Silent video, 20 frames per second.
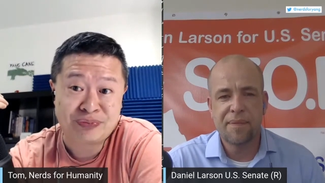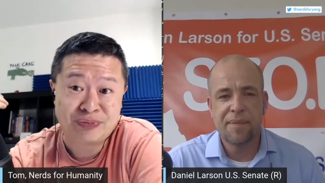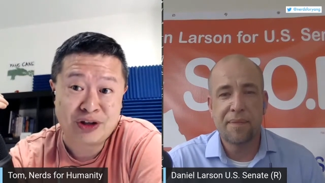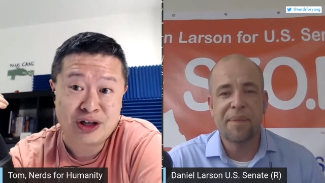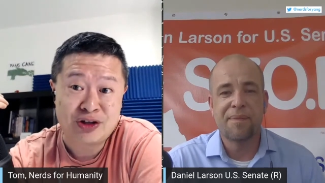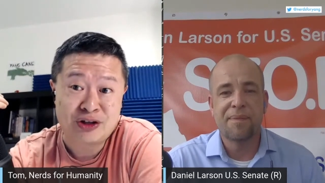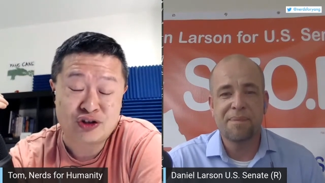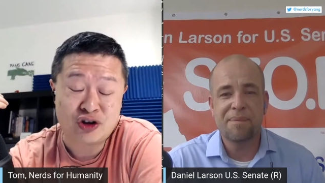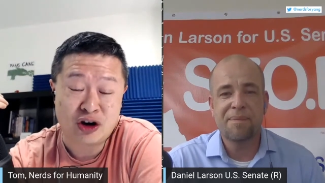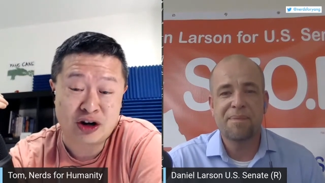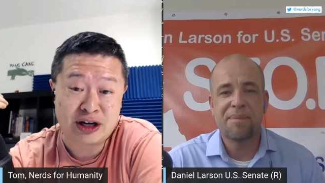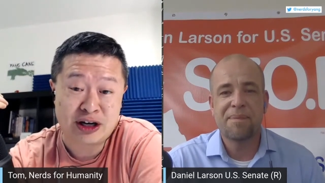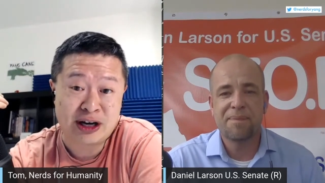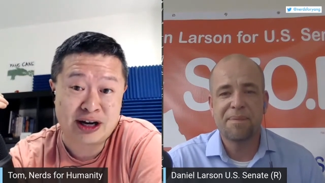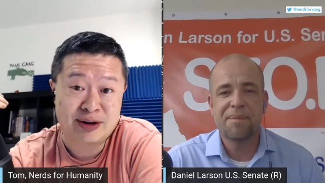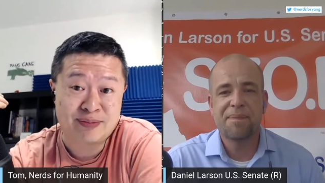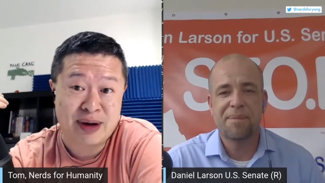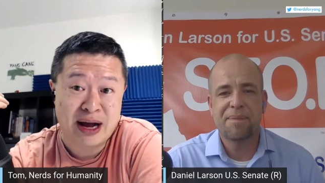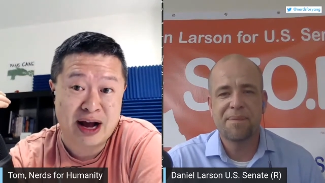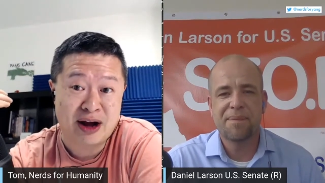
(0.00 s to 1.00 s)
Speaker 1: mm-hmm.
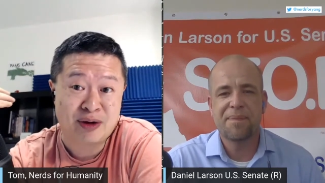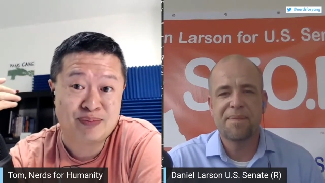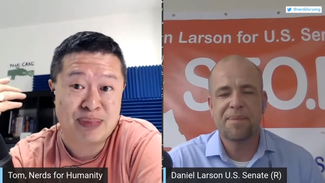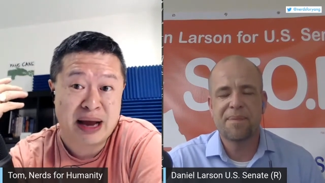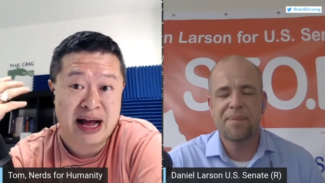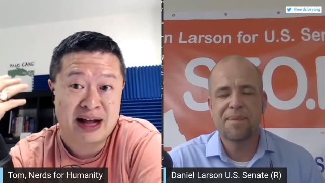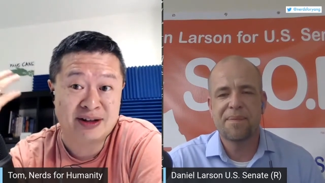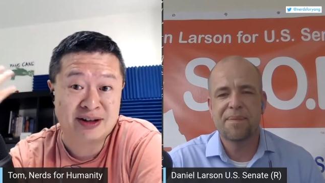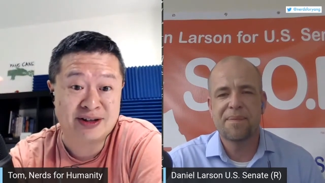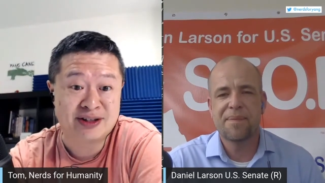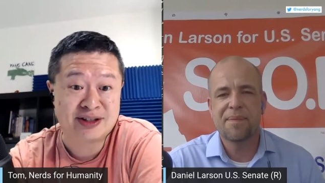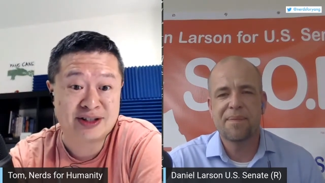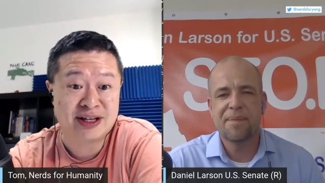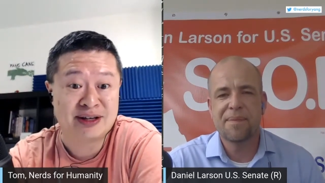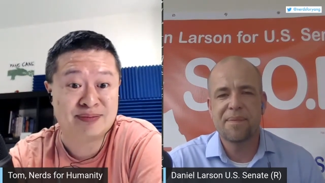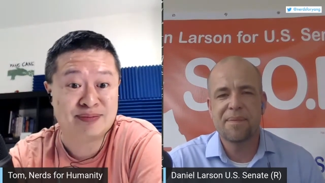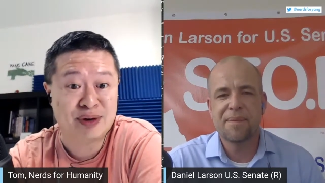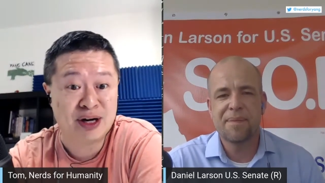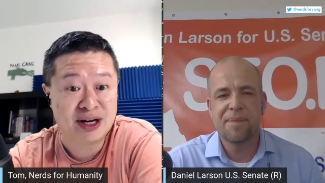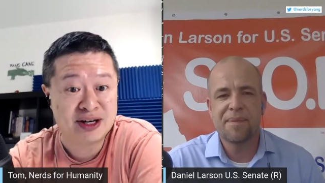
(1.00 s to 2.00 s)
talking about
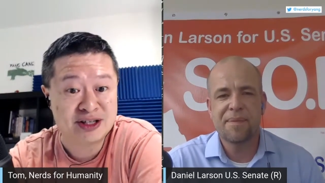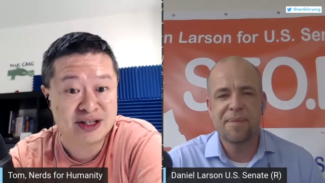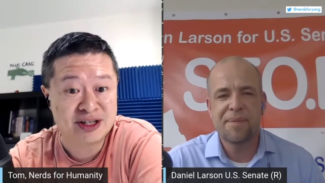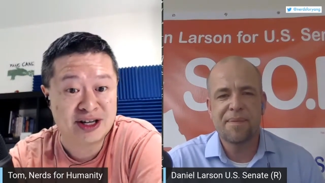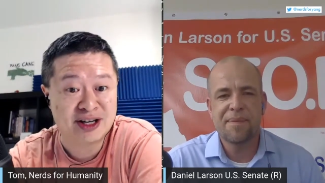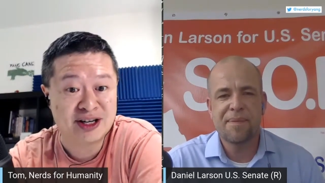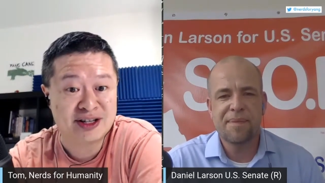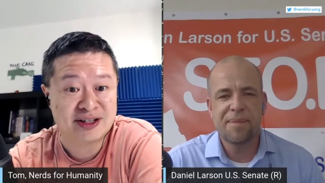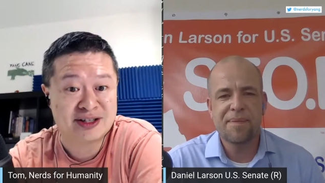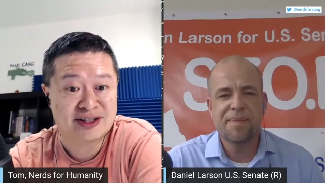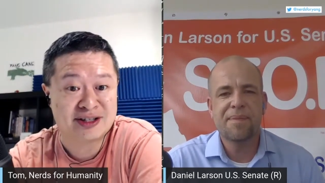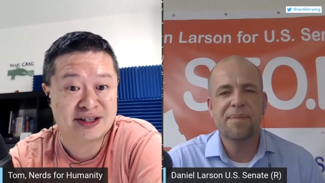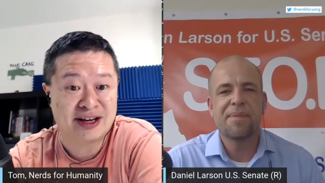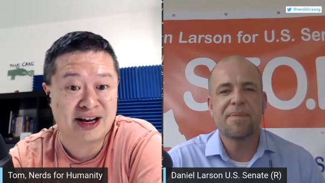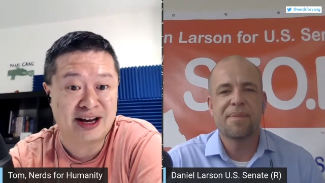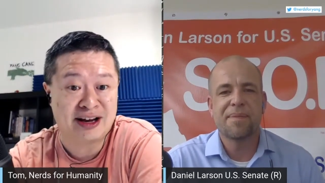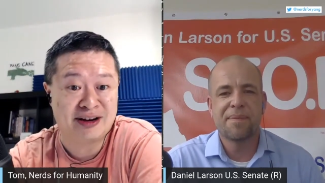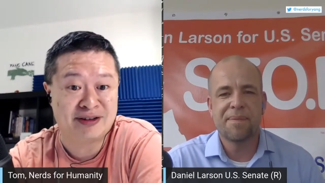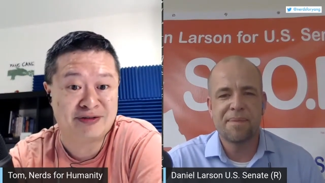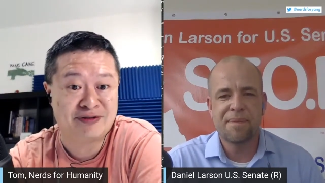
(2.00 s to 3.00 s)
balancing budgets
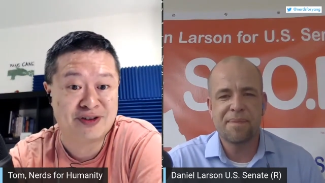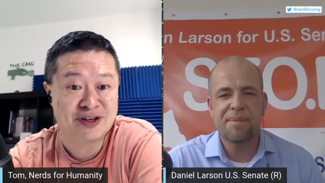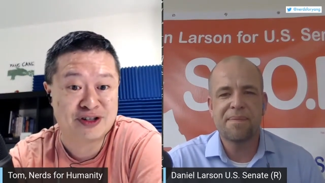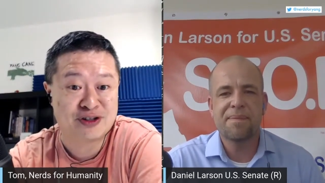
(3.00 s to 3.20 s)
and mm-hmm.